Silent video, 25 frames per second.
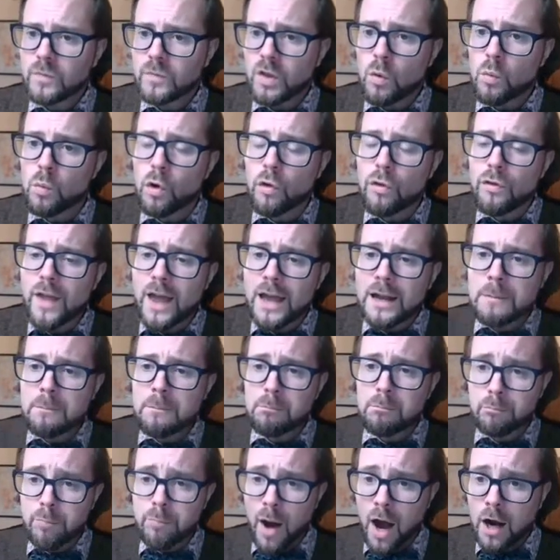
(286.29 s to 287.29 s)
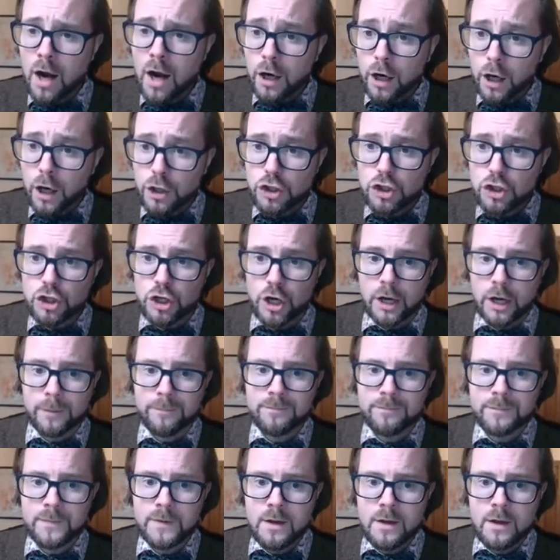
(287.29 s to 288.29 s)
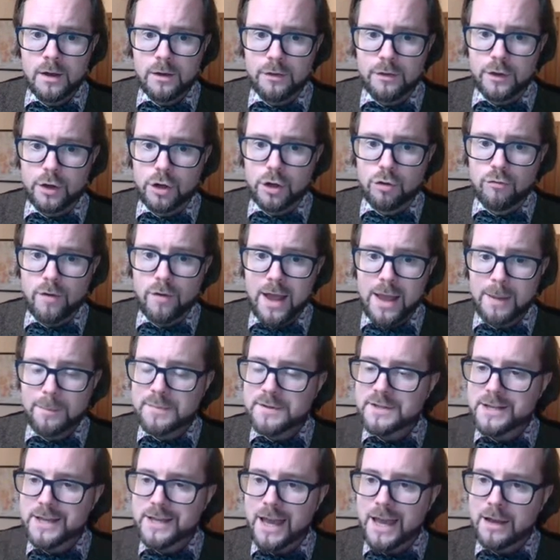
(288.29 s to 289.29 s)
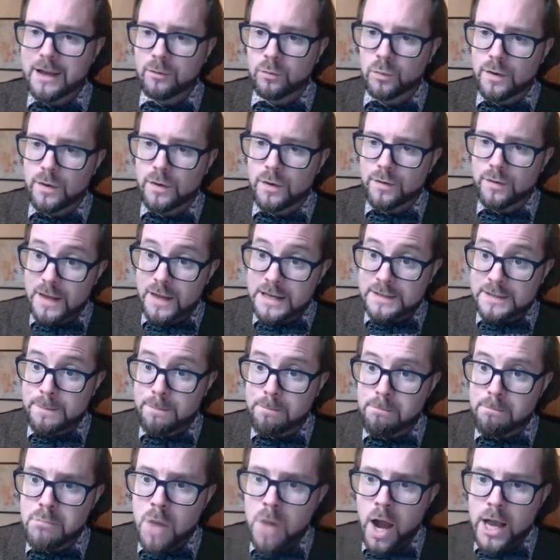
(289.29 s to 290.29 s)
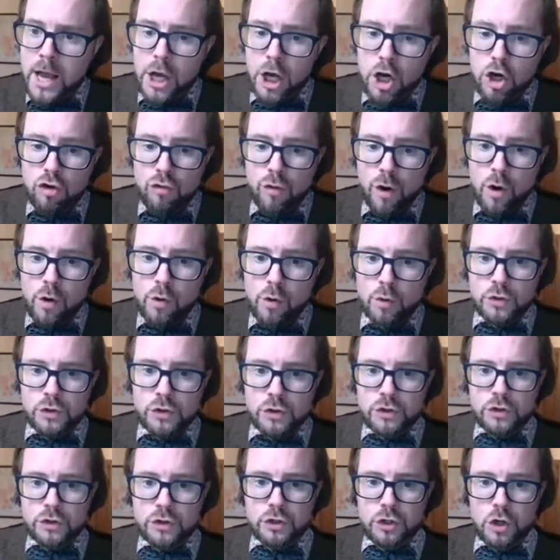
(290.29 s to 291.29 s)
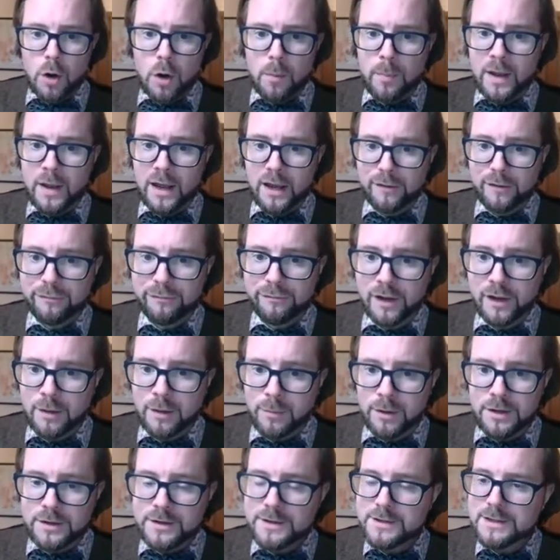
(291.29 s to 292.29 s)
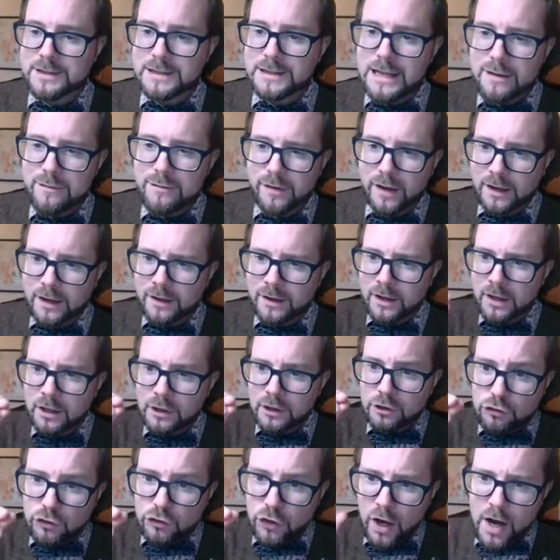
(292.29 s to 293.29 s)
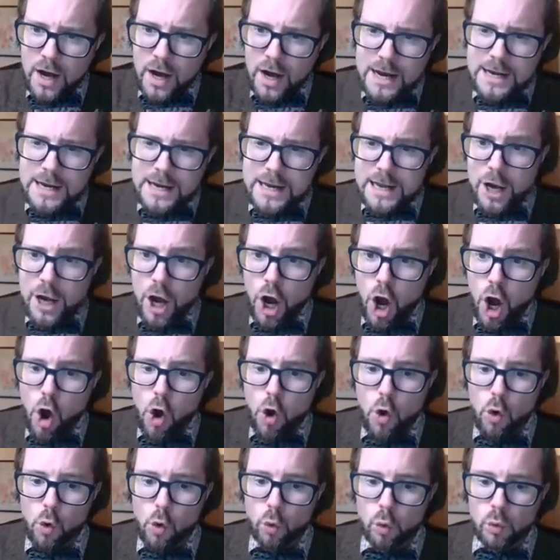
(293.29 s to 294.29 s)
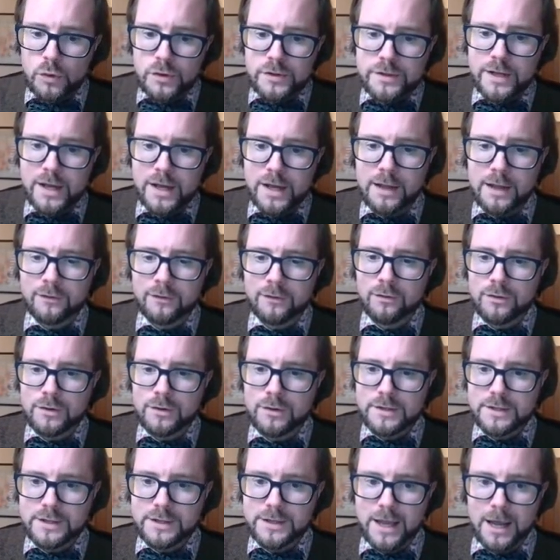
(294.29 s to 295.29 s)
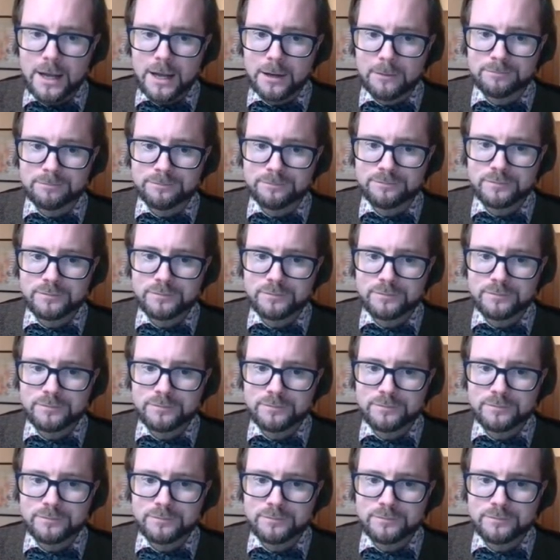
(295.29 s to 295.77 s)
will then puncture the grape skin with these microscopic filaments, leaving tiny holes in the skin.